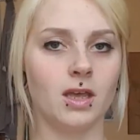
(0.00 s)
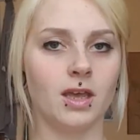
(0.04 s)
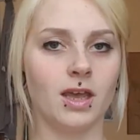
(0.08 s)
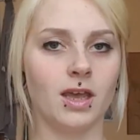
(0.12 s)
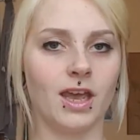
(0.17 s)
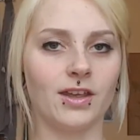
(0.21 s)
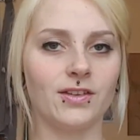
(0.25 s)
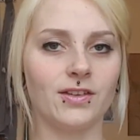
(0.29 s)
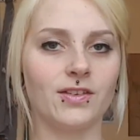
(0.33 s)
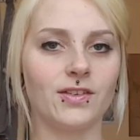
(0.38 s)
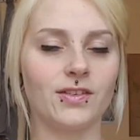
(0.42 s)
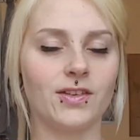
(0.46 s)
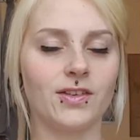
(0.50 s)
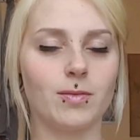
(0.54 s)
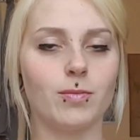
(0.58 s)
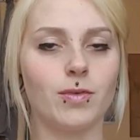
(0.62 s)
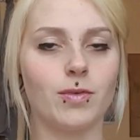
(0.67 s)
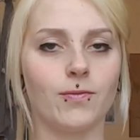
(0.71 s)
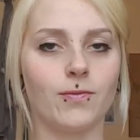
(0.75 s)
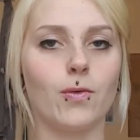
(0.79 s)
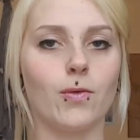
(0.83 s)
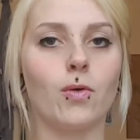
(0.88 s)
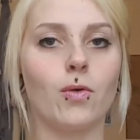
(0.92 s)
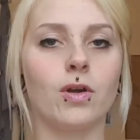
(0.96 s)
As I said
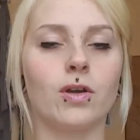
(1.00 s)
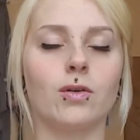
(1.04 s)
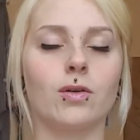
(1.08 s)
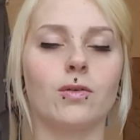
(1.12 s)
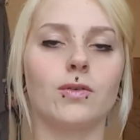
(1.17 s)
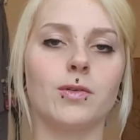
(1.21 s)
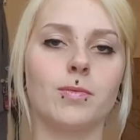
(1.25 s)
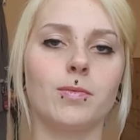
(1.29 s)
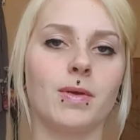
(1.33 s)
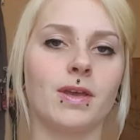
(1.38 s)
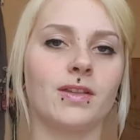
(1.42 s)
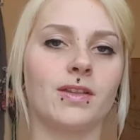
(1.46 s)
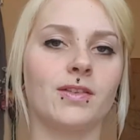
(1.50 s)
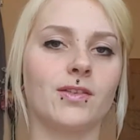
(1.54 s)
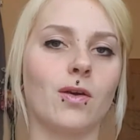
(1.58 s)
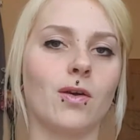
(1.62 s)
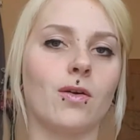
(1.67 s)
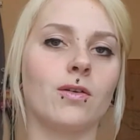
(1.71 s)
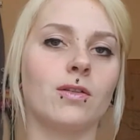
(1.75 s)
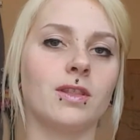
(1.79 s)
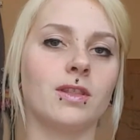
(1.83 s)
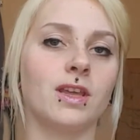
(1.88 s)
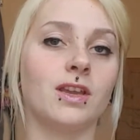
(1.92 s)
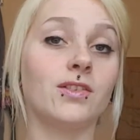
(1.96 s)
before, it all depends
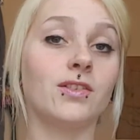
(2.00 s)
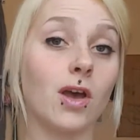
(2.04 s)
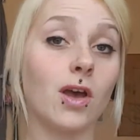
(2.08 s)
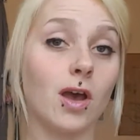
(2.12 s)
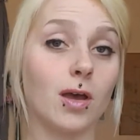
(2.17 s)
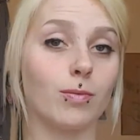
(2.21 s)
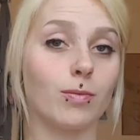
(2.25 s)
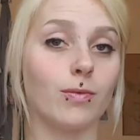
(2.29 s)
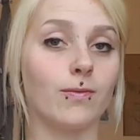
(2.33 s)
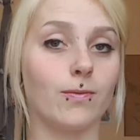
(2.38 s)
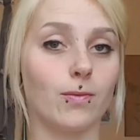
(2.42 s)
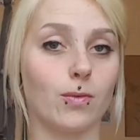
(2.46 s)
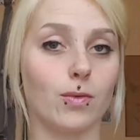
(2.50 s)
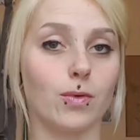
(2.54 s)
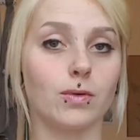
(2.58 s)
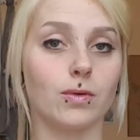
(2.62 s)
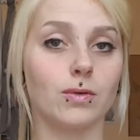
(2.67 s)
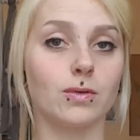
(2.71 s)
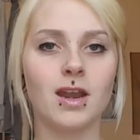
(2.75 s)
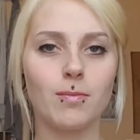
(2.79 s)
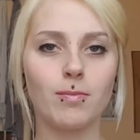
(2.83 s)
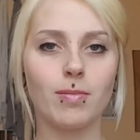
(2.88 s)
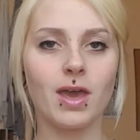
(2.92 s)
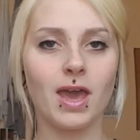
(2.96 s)
on the type of war.
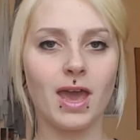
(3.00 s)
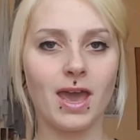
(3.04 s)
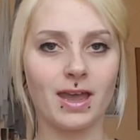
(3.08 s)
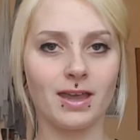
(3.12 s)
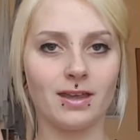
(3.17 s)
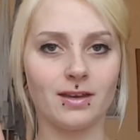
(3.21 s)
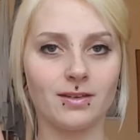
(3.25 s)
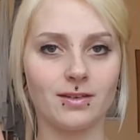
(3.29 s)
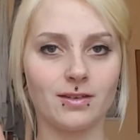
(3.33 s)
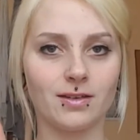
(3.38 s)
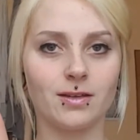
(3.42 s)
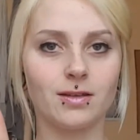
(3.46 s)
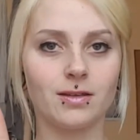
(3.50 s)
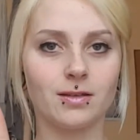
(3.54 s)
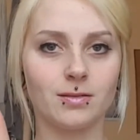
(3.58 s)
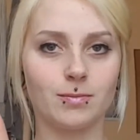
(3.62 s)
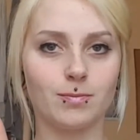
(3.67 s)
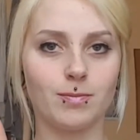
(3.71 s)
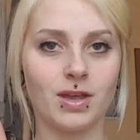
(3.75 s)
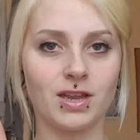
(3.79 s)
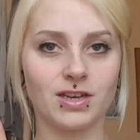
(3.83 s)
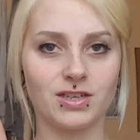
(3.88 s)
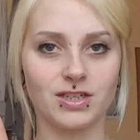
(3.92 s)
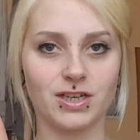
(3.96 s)
Number 8.
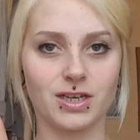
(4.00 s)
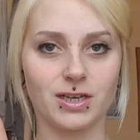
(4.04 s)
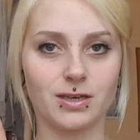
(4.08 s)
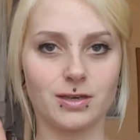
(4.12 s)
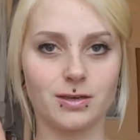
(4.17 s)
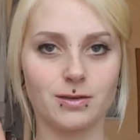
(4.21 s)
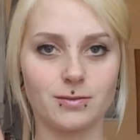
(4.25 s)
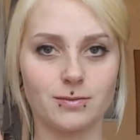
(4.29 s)
Magic.